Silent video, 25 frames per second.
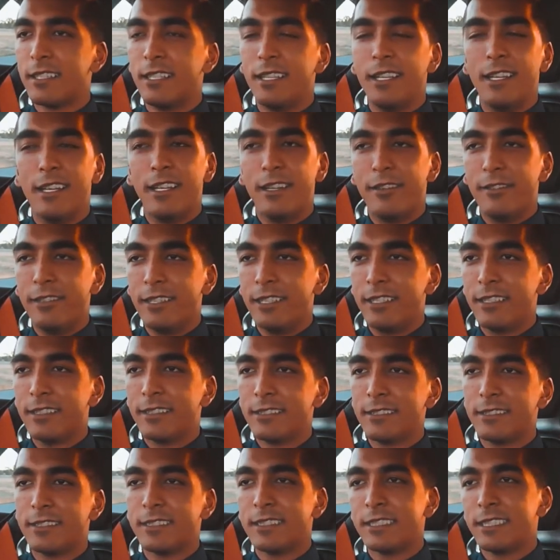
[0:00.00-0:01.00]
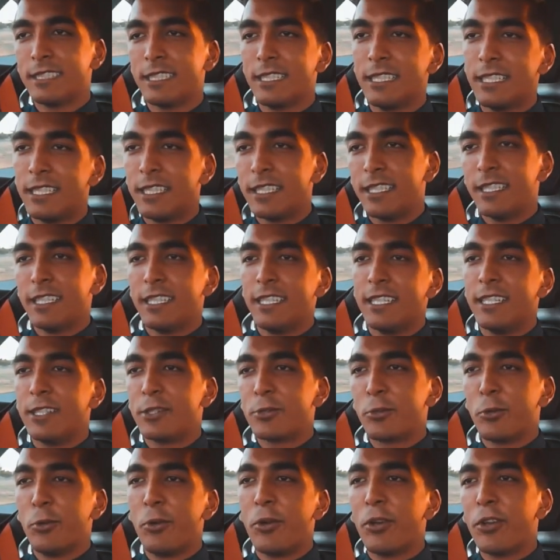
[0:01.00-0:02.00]
I love it.
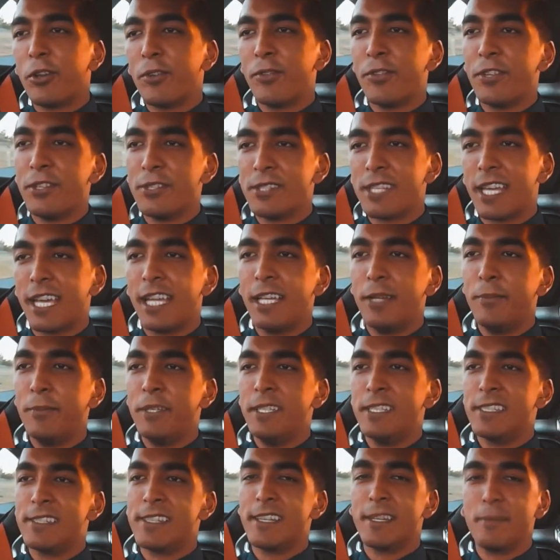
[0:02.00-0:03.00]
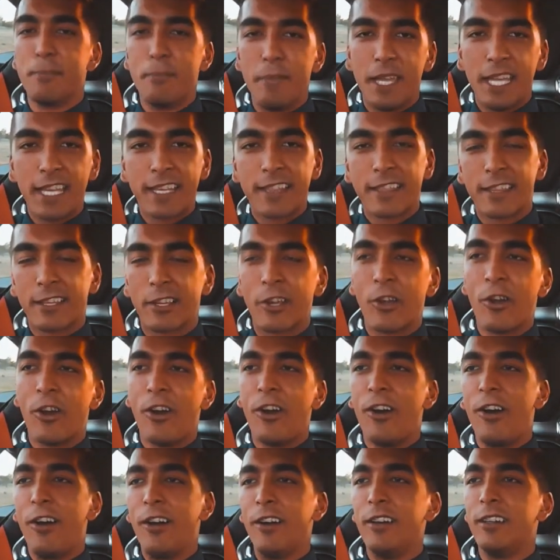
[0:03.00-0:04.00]
It's all of those elements that make the
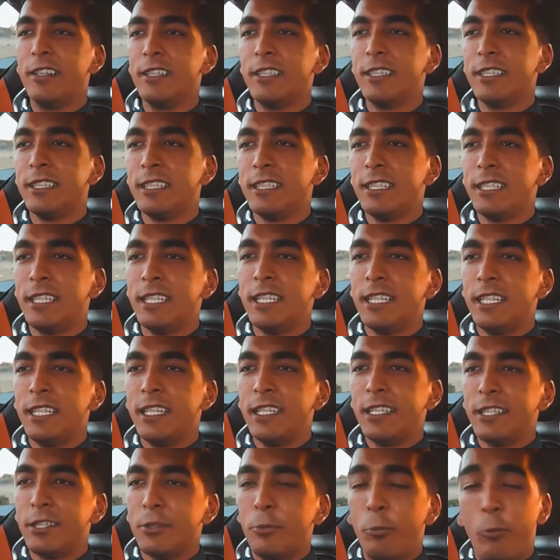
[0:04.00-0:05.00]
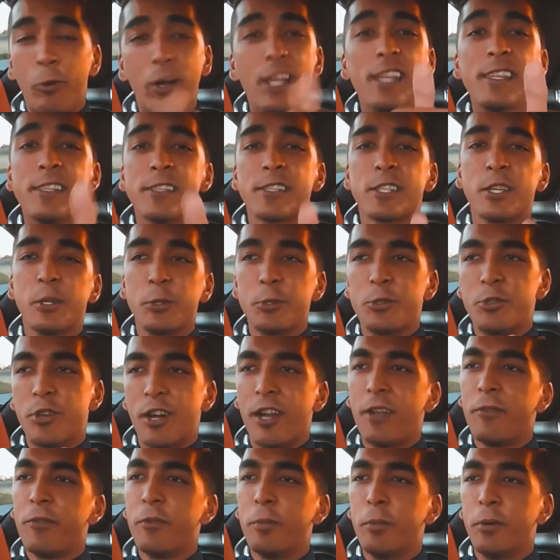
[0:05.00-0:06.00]
car, one, so
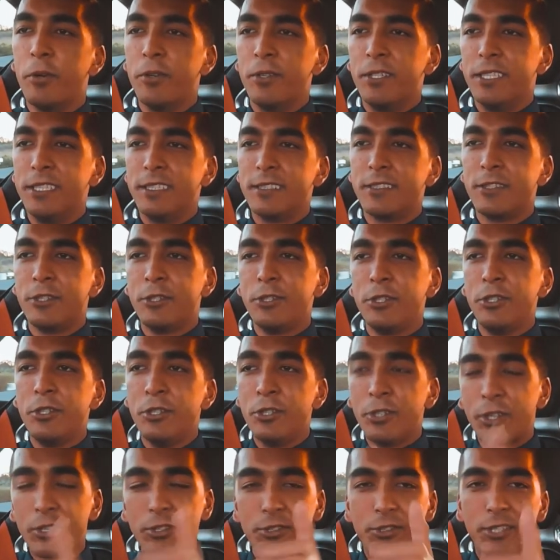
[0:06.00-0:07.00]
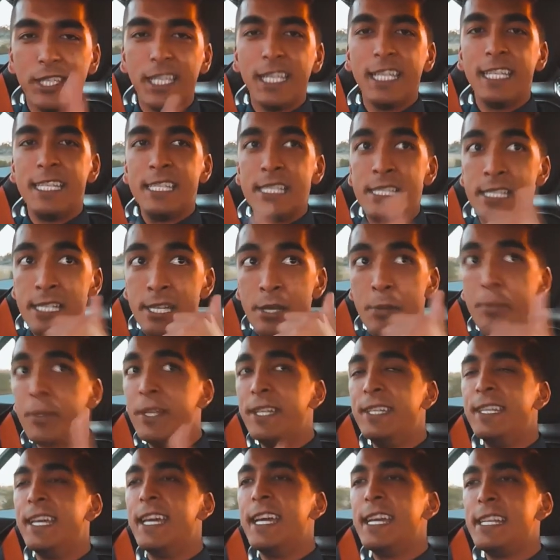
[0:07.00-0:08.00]
drivable, is you're not really
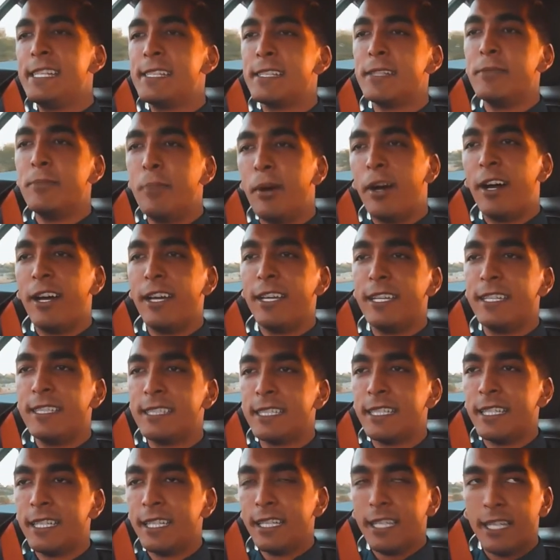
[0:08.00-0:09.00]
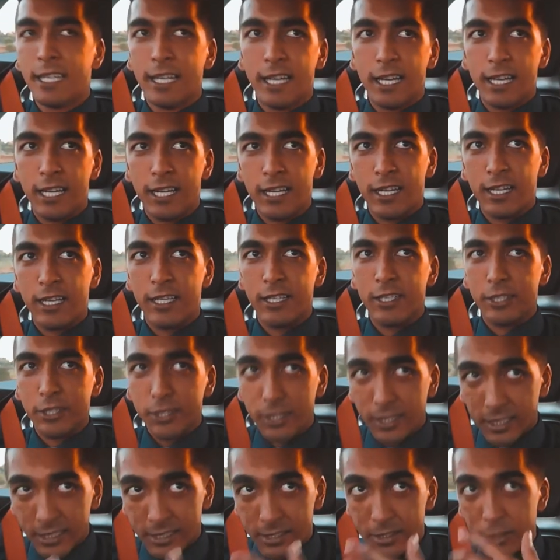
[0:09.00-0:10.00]
intimidated by it.
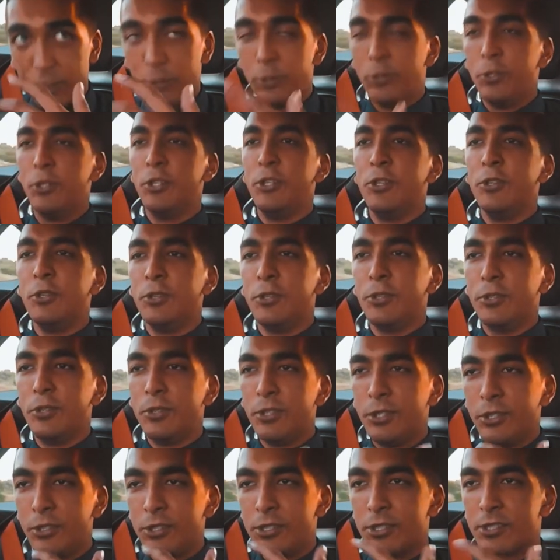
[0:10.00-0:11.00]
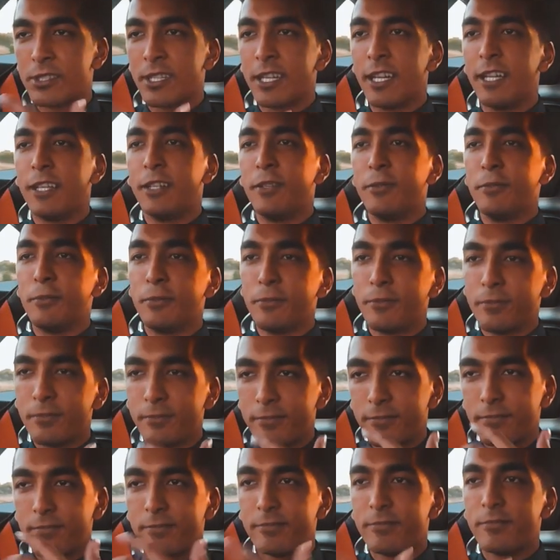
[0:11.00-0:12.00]
You just kind of,
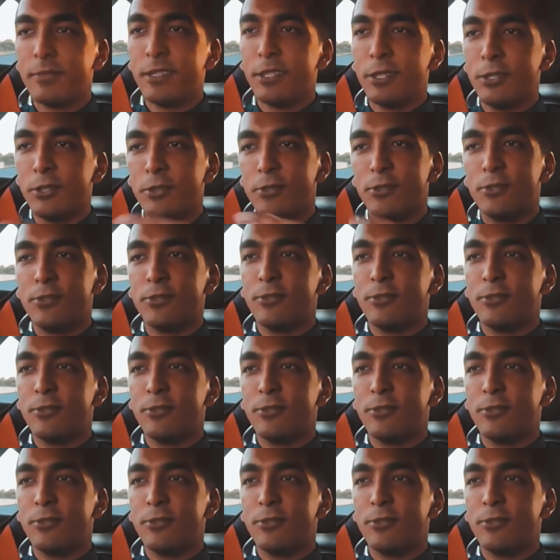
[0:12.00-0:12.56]
you know.